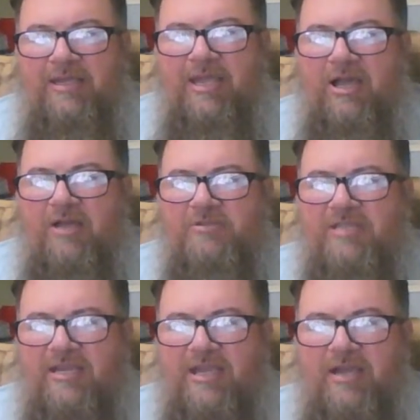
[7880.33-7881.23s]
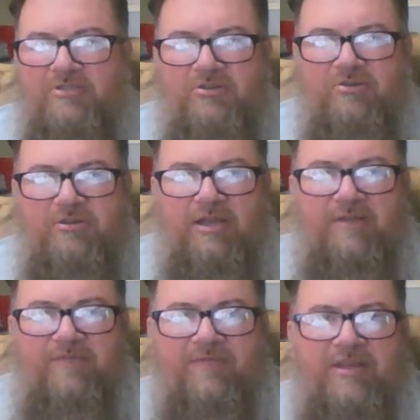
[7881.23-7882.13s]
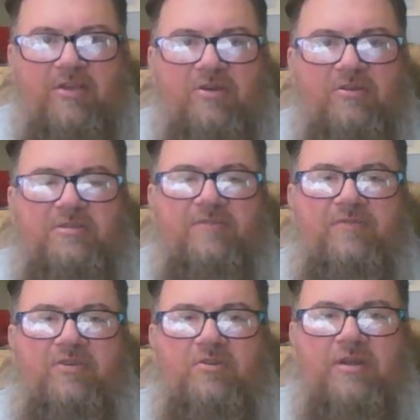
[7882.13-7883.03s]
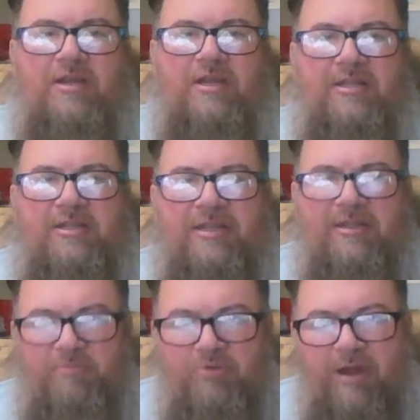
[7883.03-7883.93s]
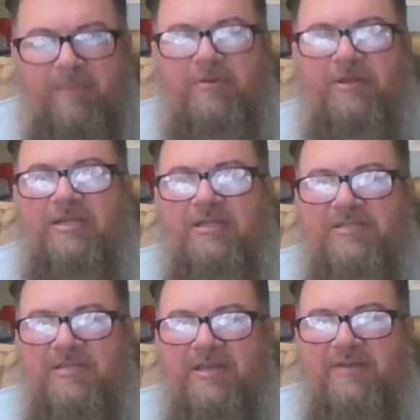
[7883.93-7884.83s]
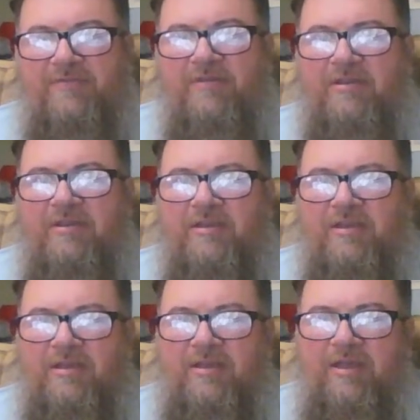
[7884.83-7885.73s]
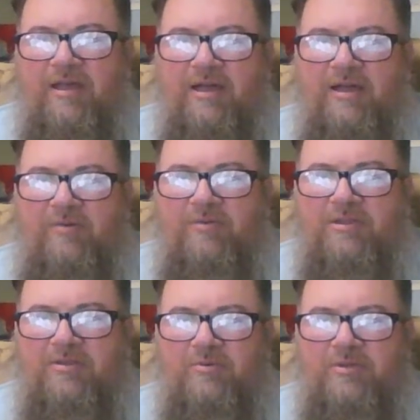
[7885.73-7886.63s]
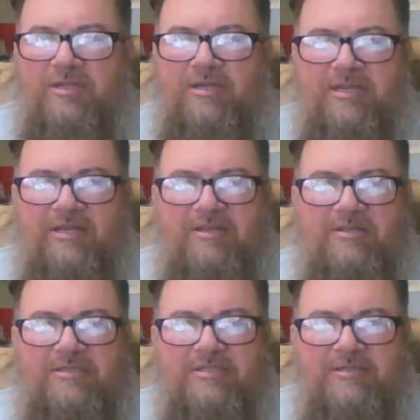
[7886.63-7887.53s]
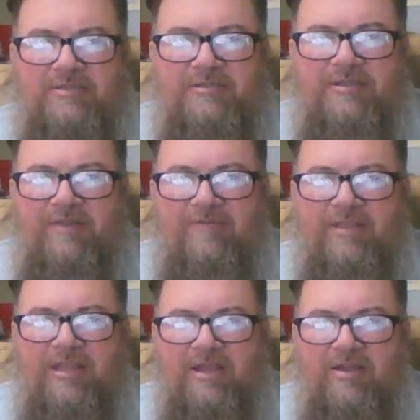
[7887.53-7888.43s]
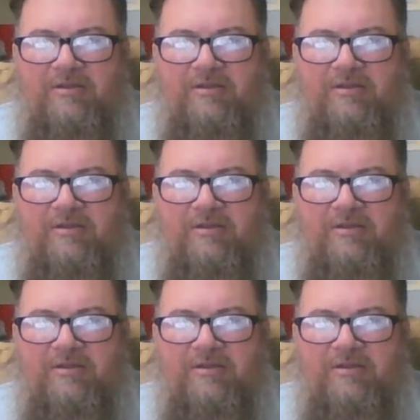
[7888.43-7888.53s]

Yeah, I'll check out your videos of your property and stuff with the deers and everything.